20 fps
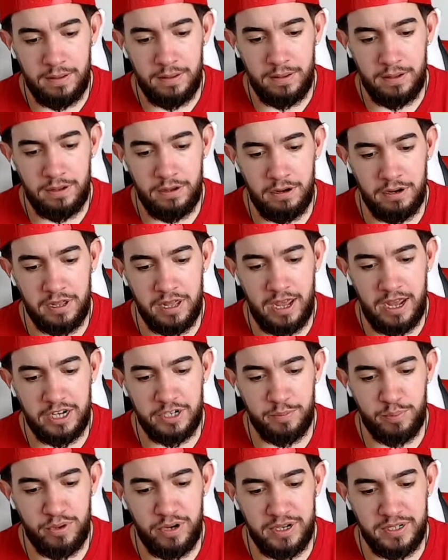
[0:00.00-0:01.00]
Good catch,
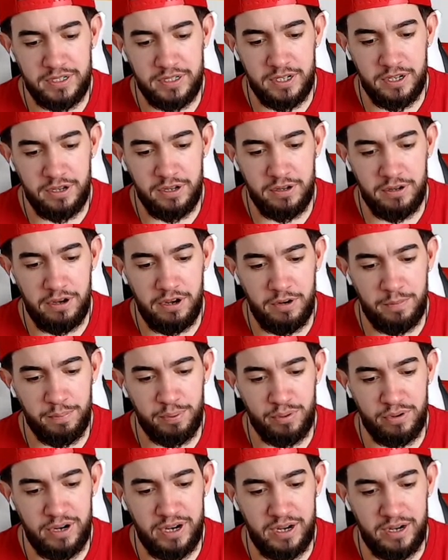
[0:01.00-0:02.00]
Prince. Good
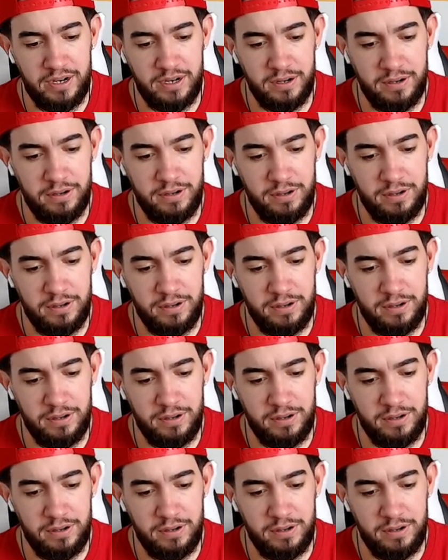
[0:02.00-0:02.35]
print.